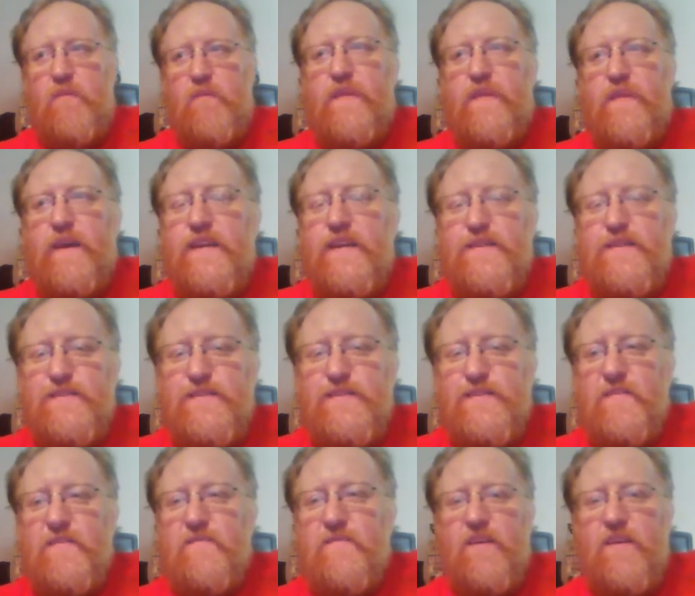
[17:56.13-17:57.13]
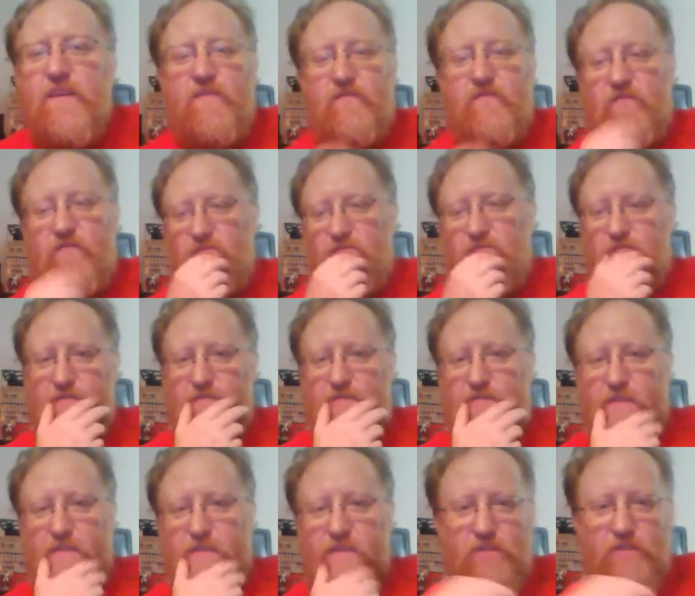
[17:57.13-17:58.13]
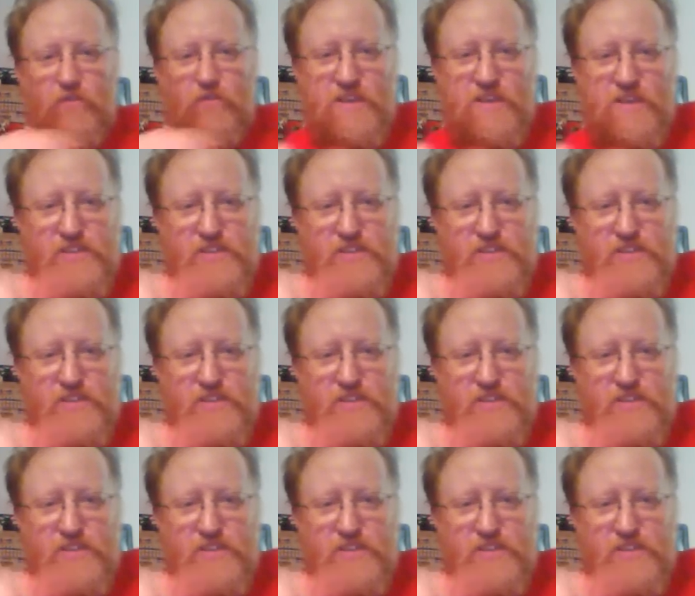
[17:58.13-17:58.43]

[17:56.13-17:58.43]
The thing is the